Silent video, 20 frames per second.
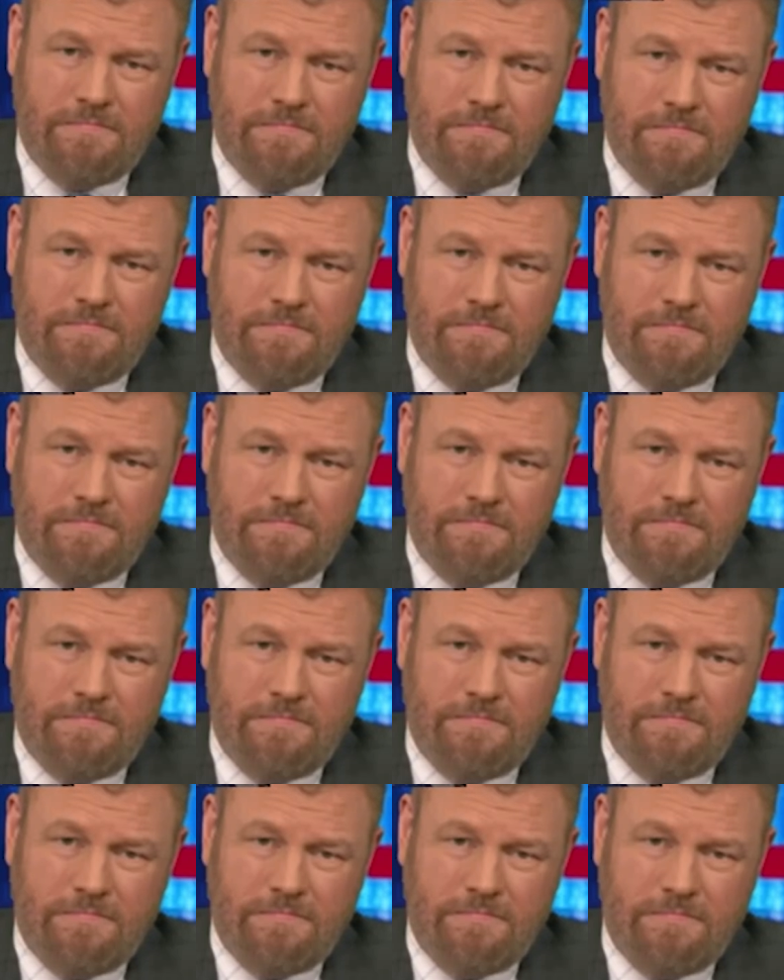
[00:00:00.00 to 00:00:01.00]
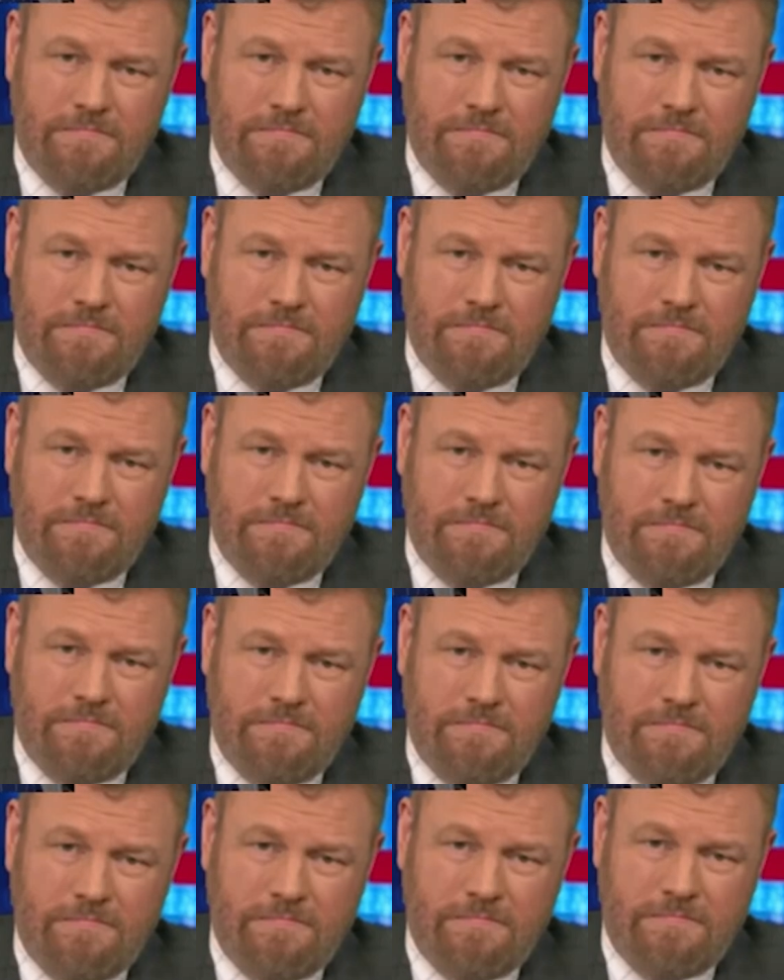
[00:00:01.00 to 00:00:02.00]

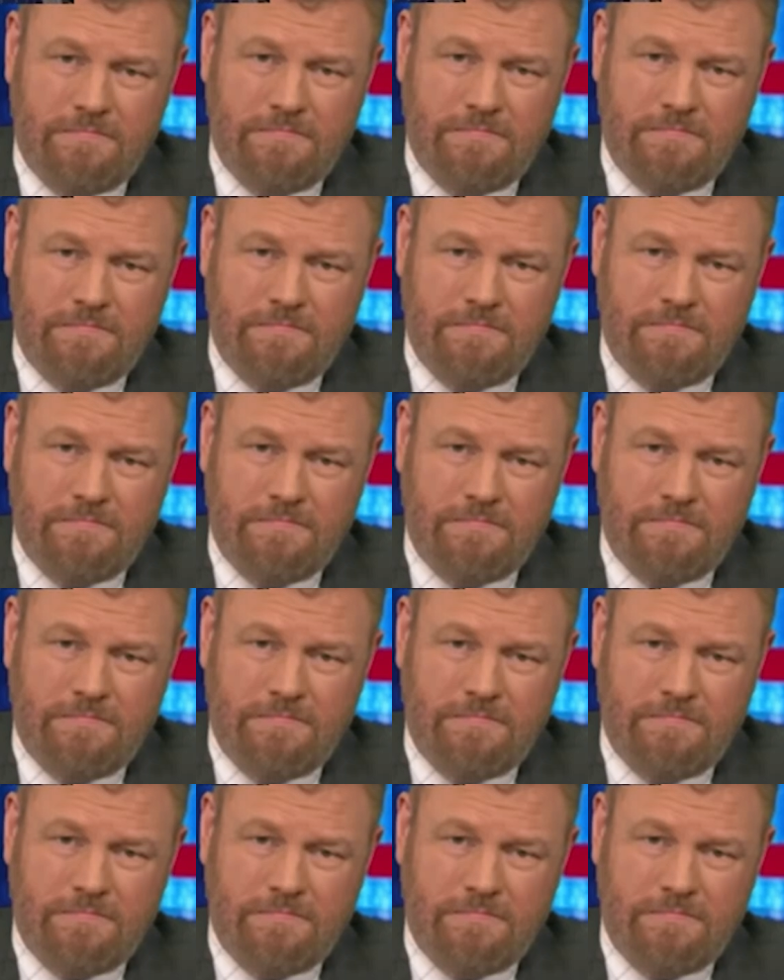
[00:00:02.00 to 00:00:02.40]
No words are spoken by the person on screen.